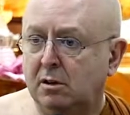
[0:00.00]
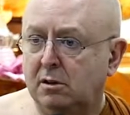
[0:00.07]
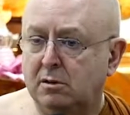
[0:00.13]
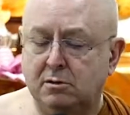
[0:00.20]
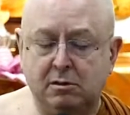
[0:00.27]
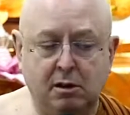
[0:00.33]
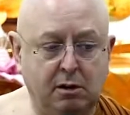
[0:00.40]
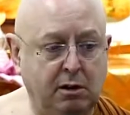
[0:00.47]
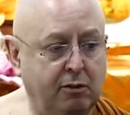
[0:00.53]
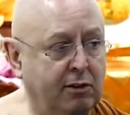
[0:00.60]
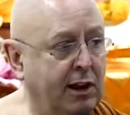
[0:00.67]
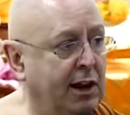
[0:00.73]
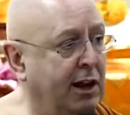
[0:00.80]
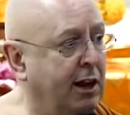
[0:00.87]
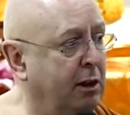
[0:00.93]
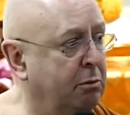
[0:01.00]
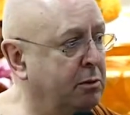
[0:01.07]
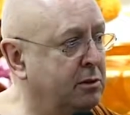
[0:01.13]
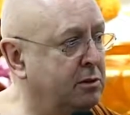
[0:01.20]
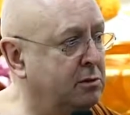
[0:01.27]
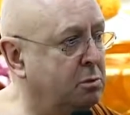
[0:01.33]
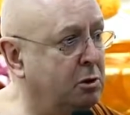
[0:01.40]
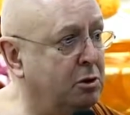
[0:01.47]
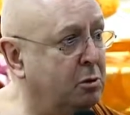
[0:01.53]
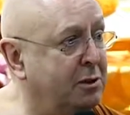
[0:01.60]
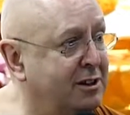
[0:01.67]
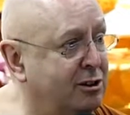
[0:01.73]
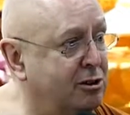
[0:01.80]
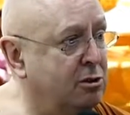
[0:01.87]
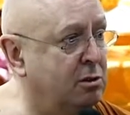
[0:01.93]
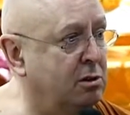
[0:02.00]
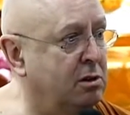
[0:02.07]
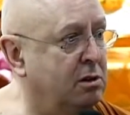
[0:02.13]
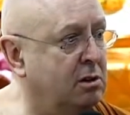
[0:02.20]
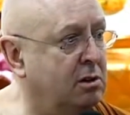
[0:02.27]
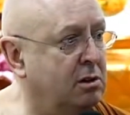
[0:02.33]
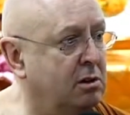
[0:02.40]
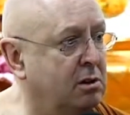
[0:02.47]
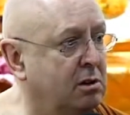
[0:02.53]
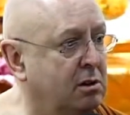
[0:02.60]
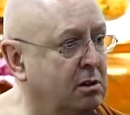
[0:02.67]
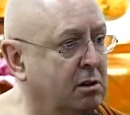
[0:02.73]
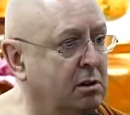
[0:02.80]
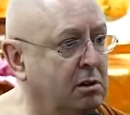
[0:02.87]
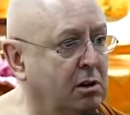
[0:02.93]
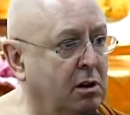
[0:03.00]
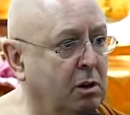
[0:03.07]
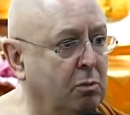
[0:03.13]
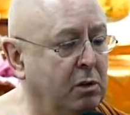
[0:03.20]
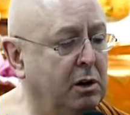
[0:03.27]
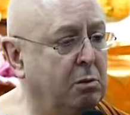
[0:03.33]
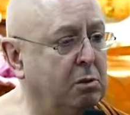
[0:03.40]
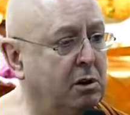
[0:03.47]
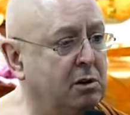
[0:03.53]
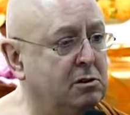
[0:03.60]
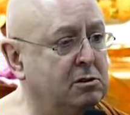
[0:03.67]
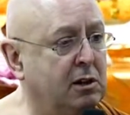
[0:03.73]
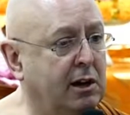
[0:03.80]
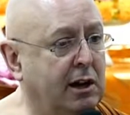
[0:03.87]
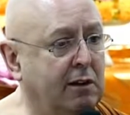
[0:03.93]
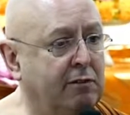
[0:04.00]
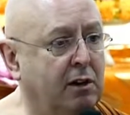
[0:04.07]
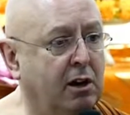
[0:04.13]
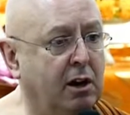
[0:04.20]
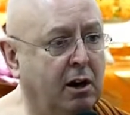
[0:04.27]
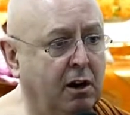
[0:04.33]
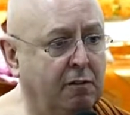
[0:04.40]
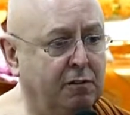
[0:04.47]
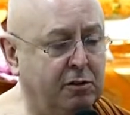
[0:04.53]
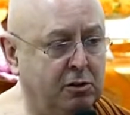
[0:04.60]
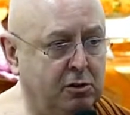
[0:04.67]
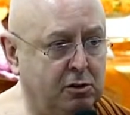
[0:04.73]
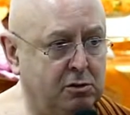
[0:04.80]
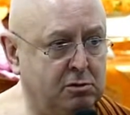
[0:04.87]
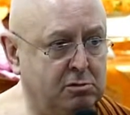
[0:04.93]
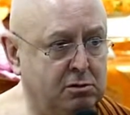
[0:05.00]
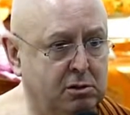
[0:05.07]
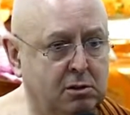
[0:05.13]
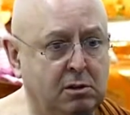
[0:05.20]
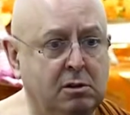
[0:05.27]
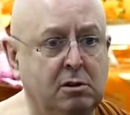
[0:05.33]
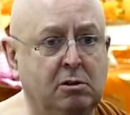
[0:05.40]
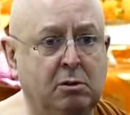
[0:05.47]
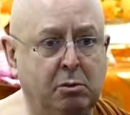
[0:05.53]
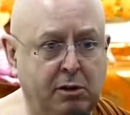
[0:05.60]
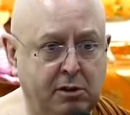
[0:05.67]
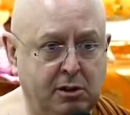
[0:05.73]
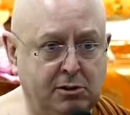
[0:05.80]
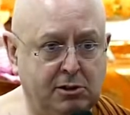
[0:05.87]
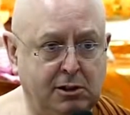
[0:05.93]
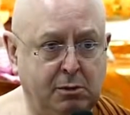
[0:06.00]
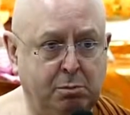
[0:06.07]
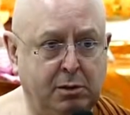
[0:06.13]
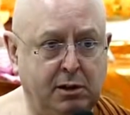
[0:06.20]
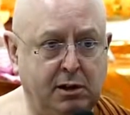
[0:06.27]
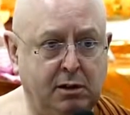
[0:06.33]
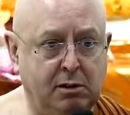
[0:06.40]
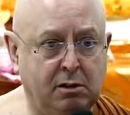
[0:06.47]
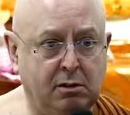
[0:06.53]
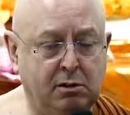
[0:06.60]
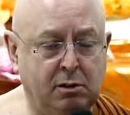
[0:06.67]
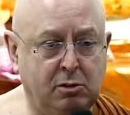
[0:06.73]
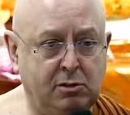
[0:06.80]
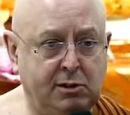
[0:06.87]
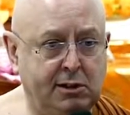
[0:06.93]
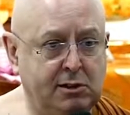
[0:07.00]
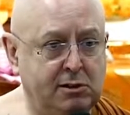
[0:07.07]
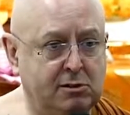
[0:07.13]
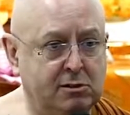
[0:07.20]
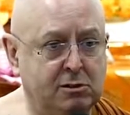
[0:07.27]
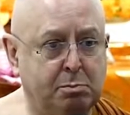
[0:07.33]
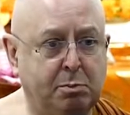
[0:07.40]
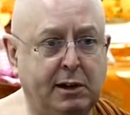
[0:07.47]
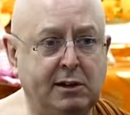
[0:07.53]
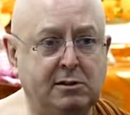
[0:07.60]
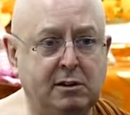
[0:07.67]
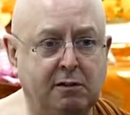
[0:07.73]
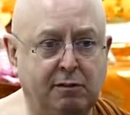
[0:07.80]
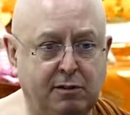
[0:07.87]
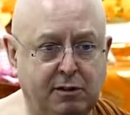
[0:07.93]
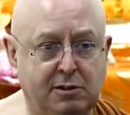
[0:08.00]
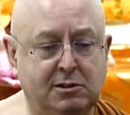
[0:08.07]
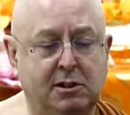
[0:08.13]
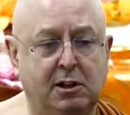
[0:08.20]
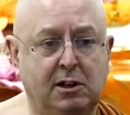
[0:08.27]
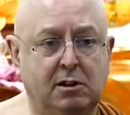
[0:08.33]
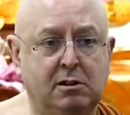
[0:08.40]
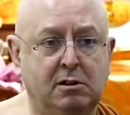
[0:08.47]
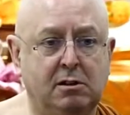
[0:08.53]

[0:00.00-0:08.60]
So if that happens, what do? We want to have an afternoon with a GP who teaches us basic first aid.